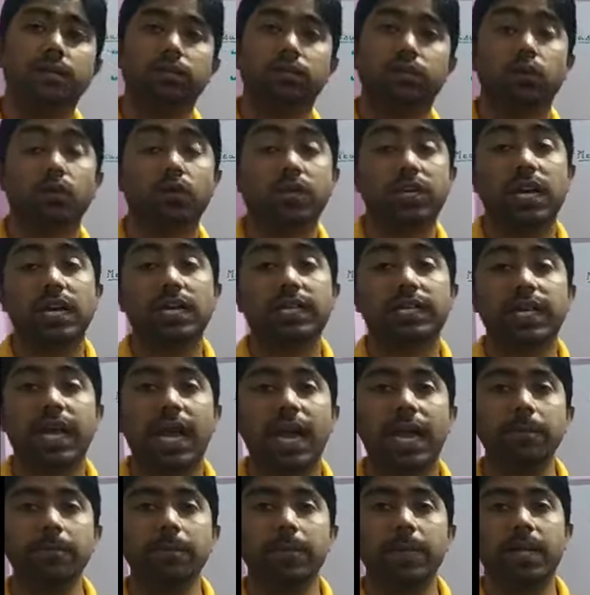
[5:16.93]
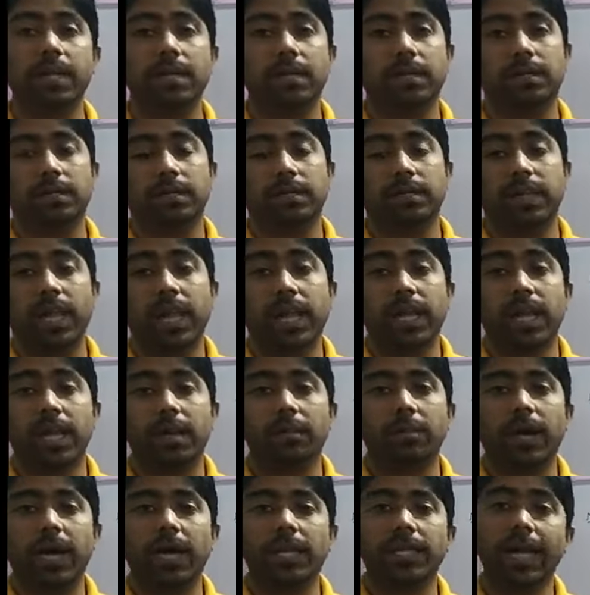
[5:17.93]
total time
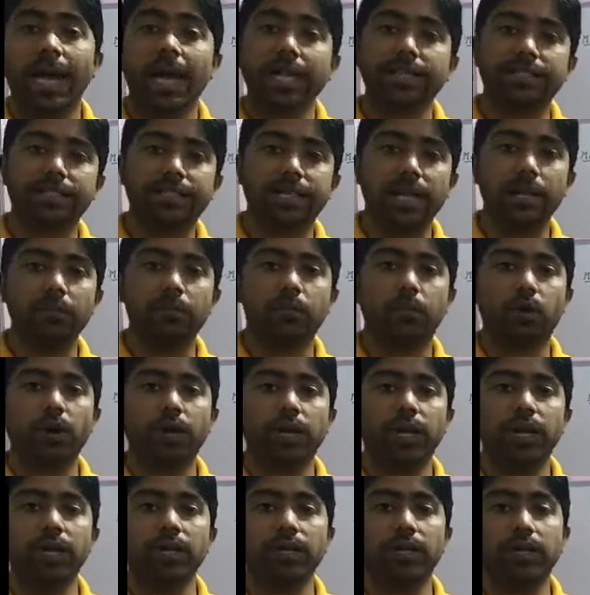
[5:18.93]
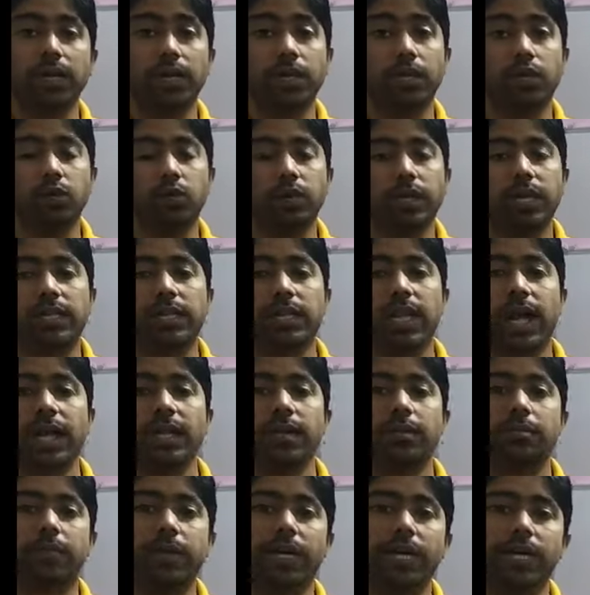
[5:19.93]
taken by that same body in doing
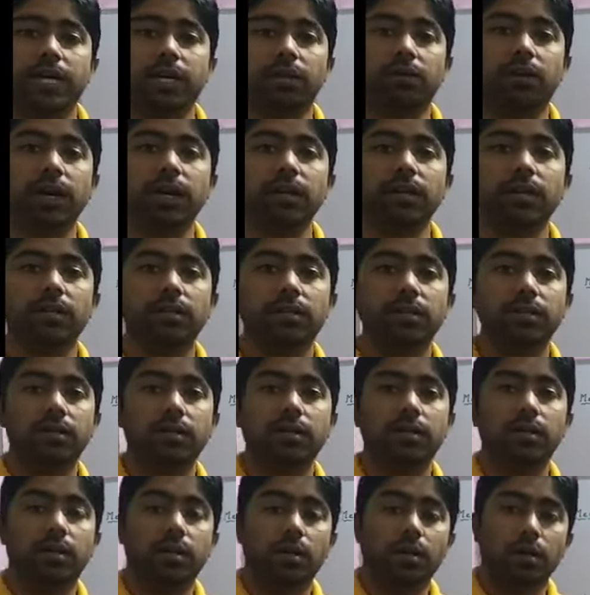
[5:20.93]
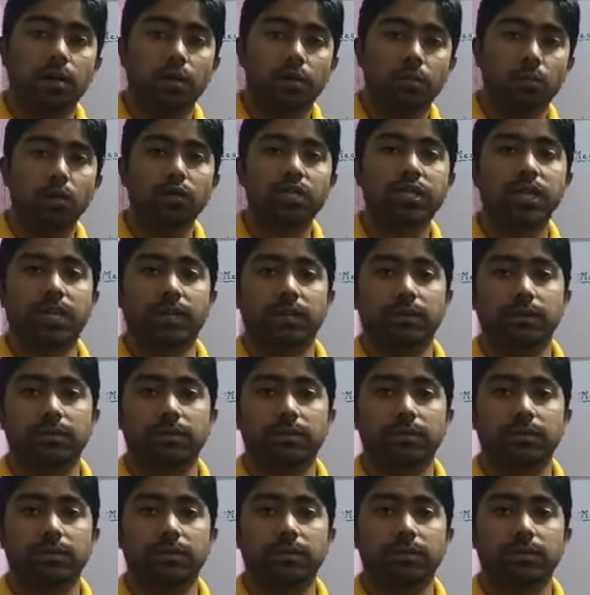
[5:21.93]
that particular motion.